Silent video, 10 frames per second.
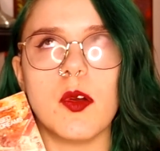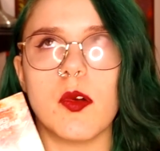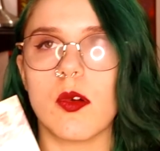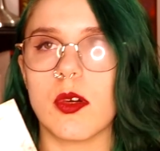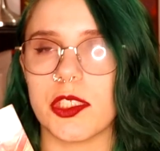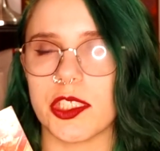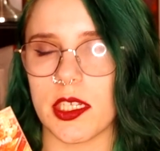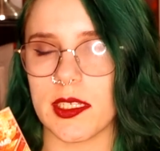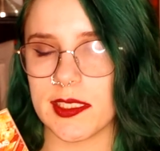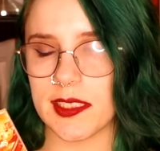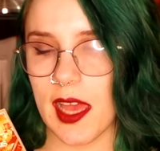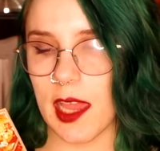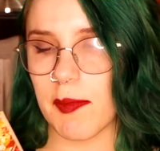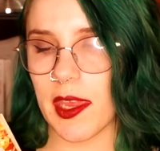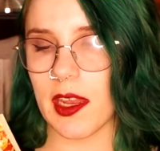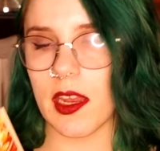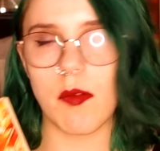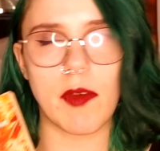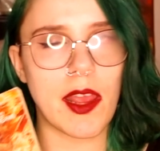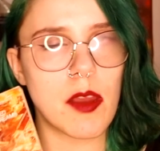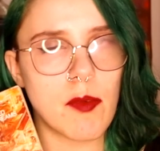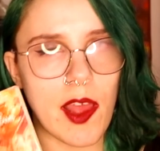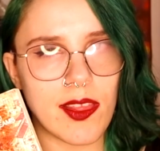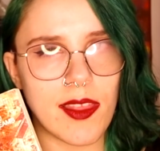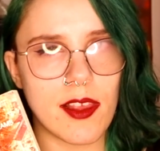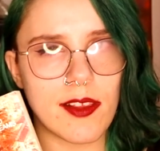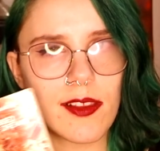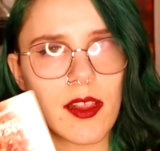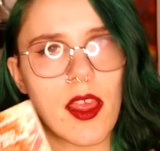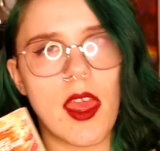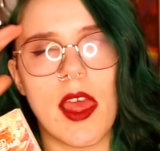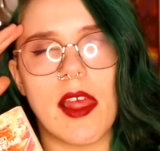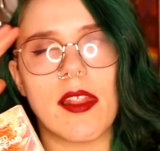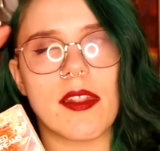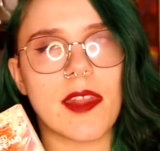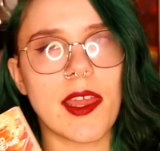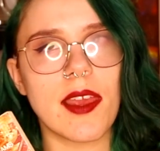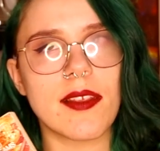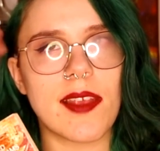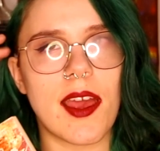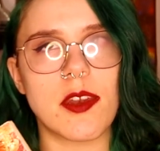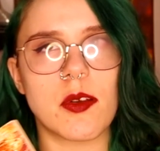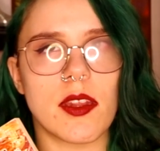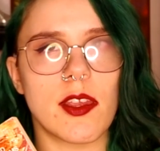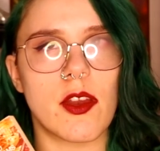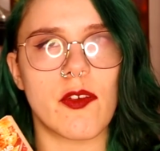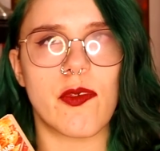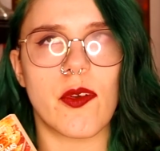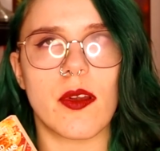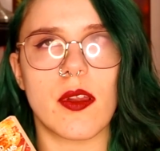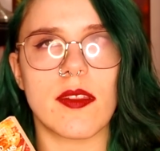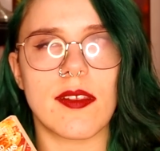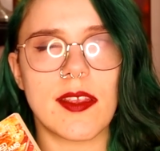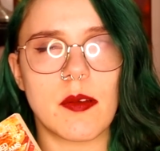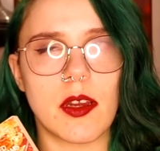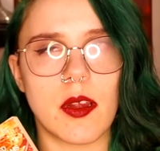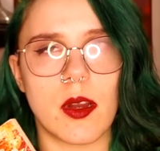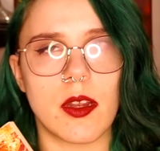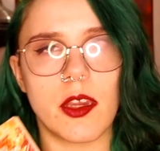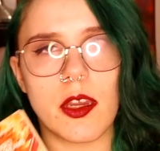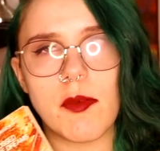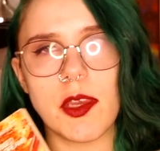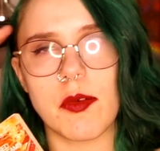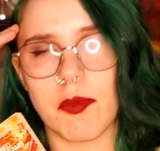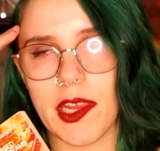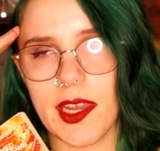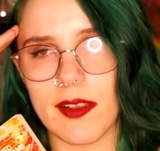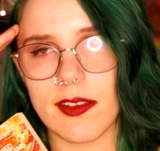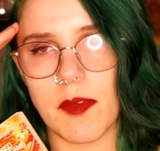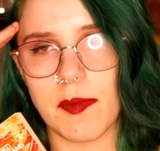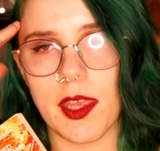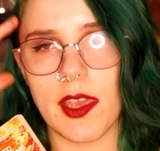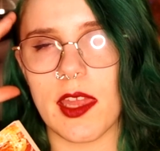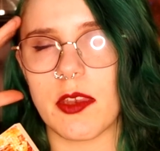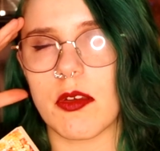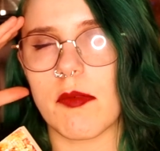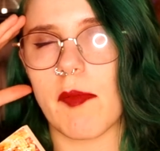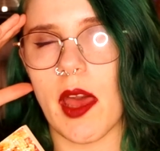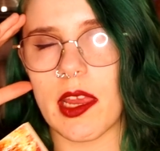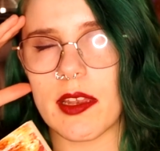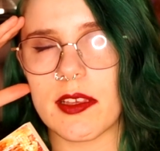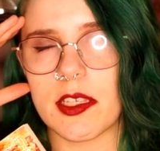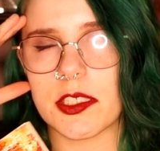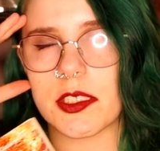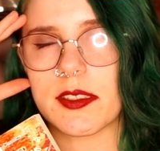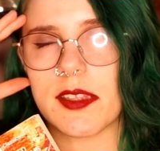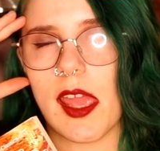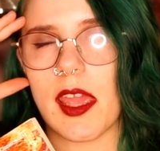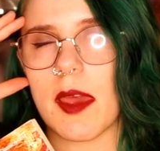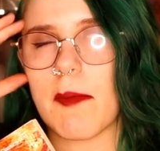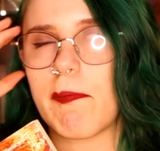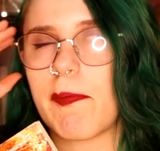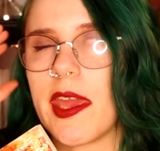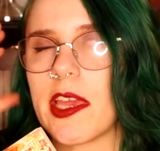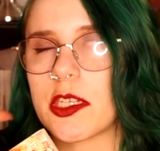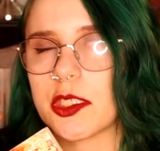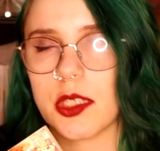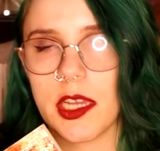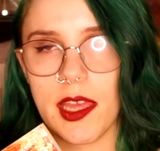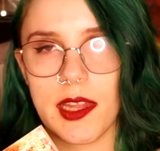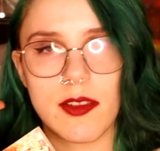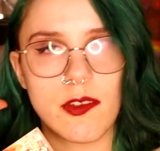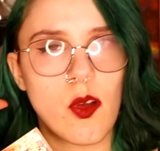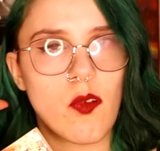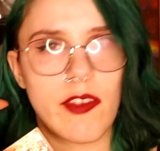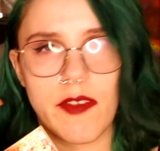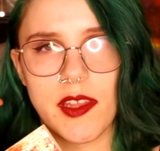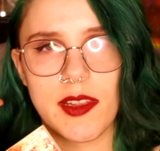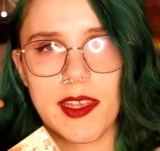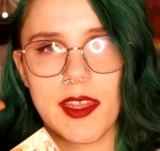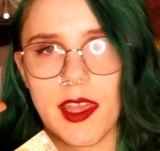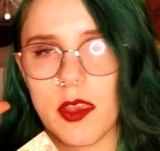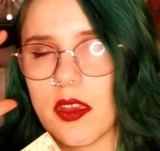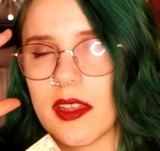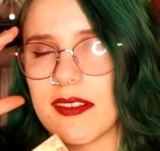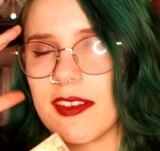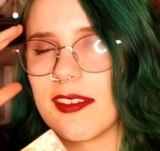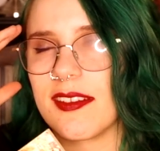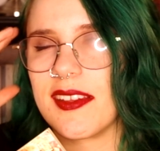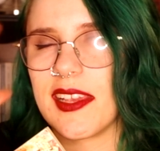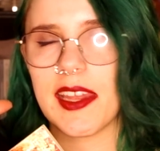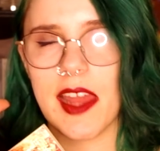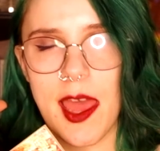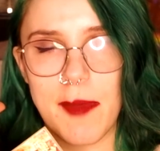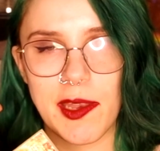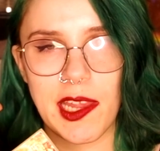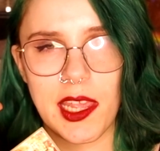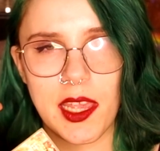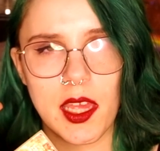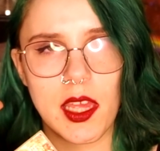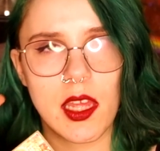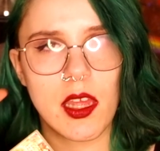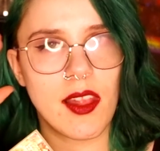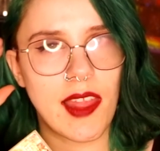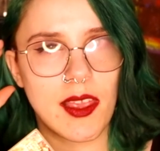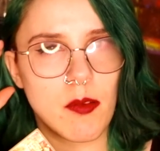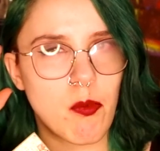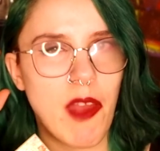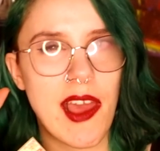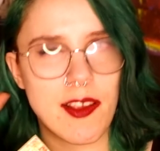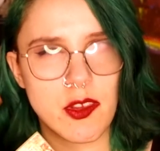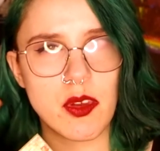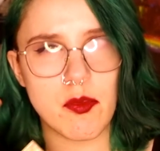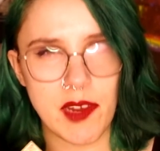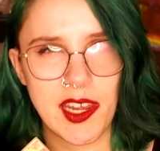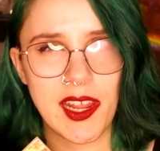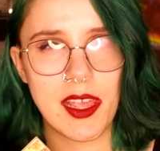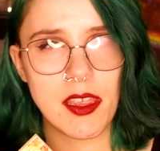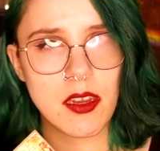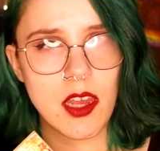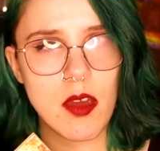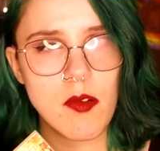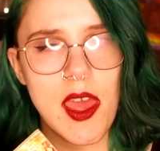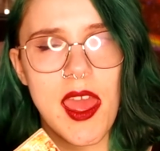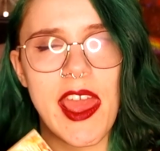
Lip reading: gorgeous. I mean, when I read this, like I said earlier for The Secret Garden, you know when you're reading something and your mind is just like picturing it so vividly, like you can see it happening, like as you're reading it, you know?